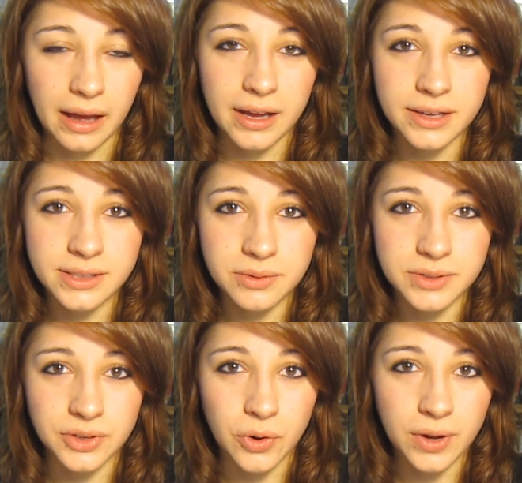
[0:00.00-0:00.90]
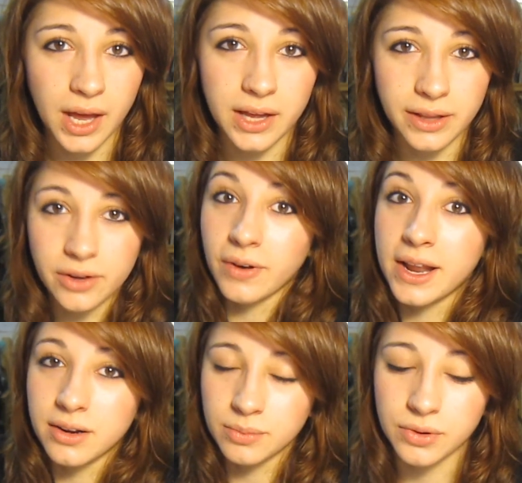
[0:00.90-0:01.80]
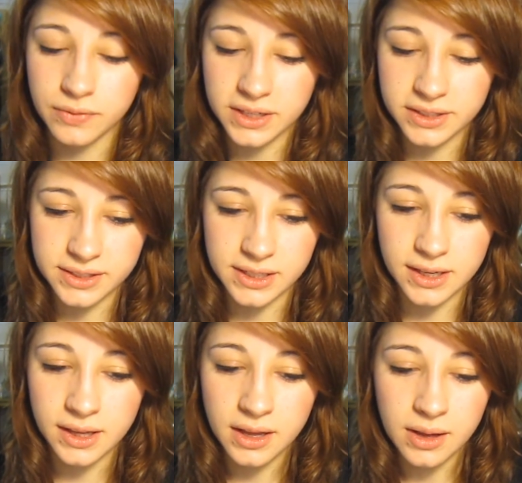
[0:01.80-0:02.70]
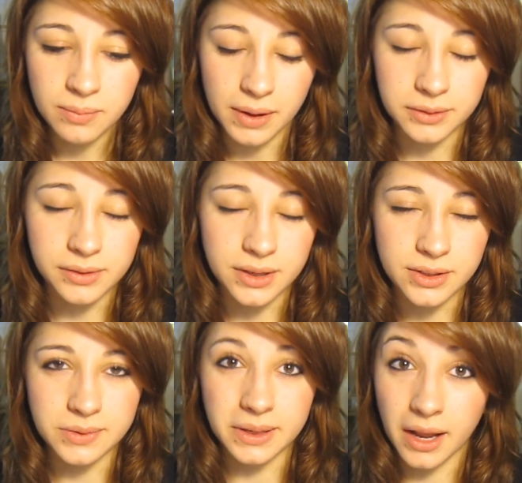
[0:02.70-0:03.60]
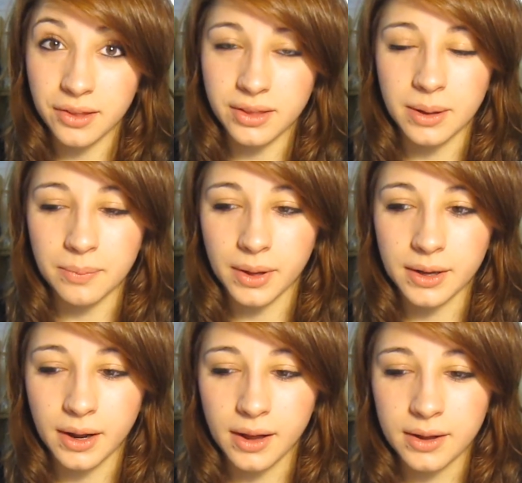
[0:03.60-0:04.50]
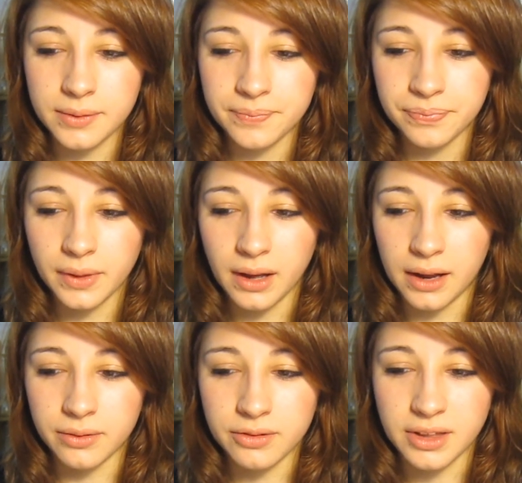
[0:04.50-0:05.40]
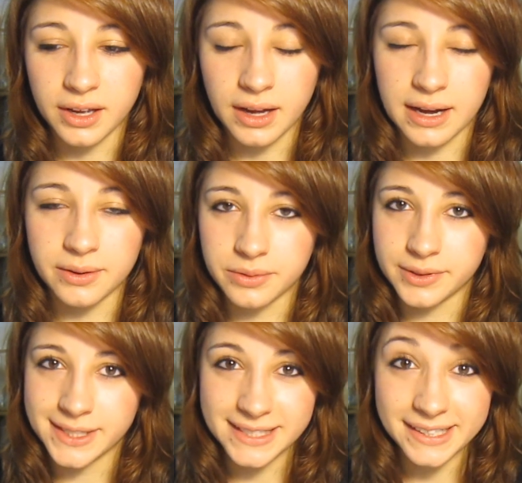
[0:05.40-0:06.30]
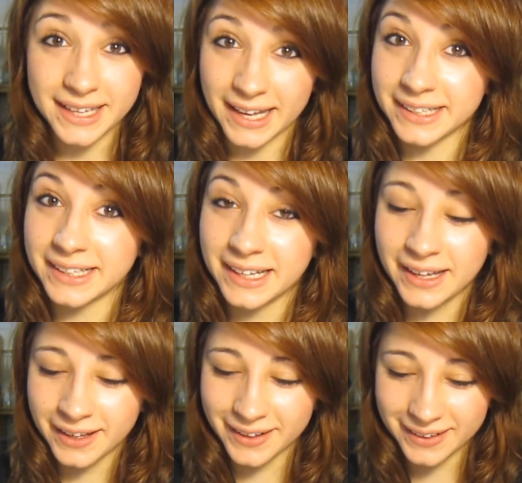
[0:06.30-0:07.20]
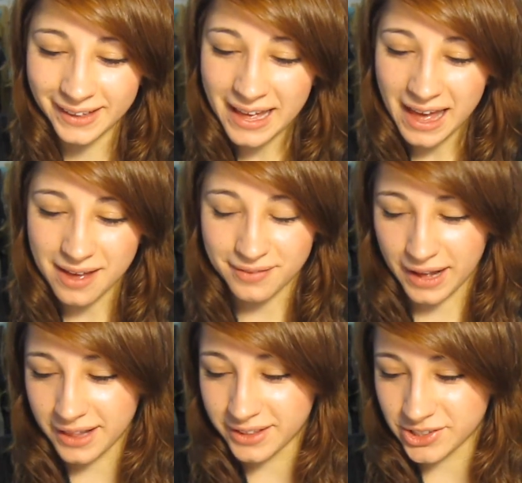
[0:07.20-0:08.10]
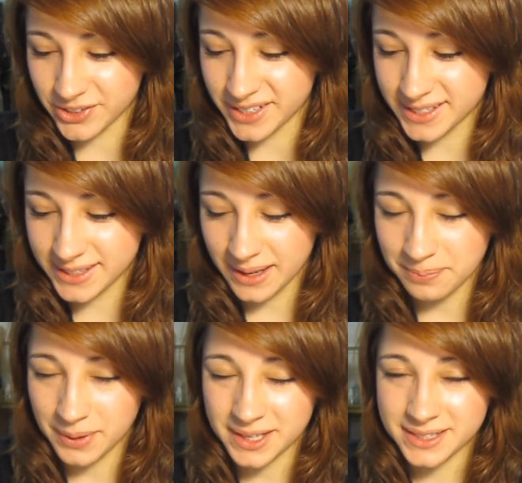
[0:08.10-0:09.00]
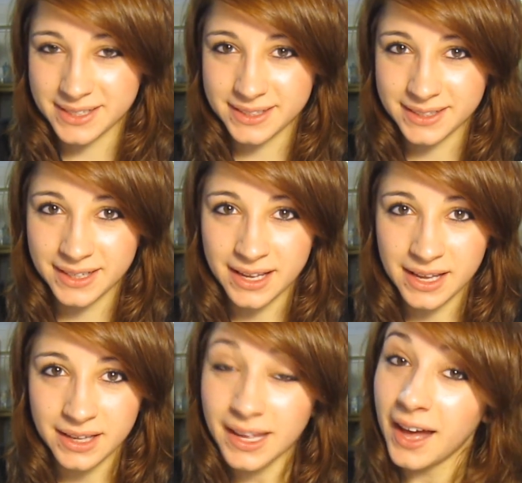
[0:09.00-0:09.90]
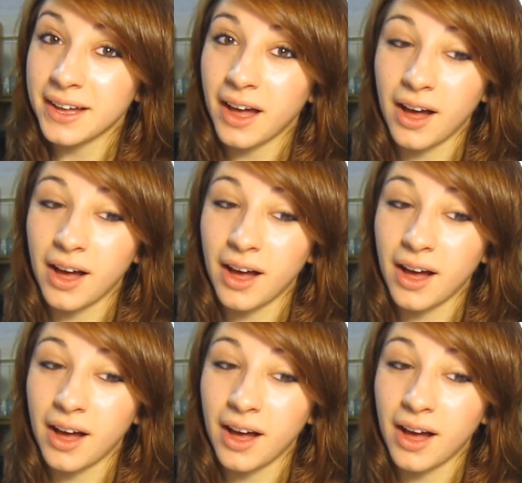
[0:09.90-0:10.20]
I guess it was an okay like random movie to see, better than doing nothing, but I don't think I would see it again if I had the choice. But yeah,